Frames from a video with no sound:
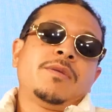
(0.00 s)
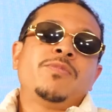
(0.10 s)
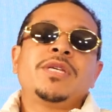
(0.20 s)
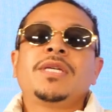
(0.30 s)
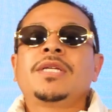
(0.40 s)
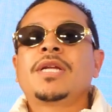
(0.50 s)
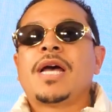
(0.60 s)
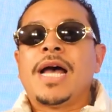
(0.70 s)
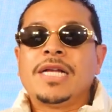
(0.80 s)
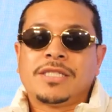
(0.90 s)
I mean,
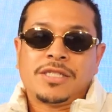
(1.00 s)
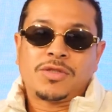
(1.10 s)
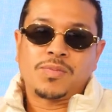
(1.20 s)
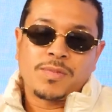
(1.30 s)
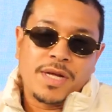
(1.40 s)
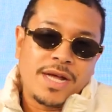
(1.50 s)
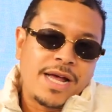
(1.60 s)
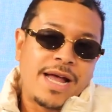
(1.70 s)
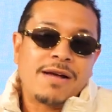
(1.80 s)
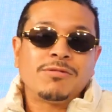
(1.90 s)
I
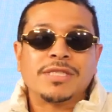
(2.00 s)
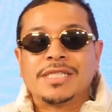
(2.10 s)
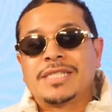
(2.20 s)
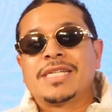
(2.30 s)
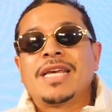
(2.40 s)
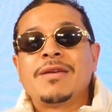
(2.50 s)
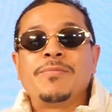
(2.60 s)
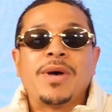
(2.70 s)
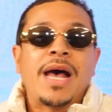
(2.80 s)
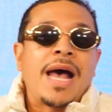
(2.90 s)
was just
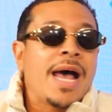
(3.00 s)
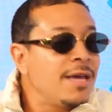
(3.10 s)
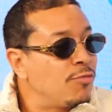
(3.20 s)
saying I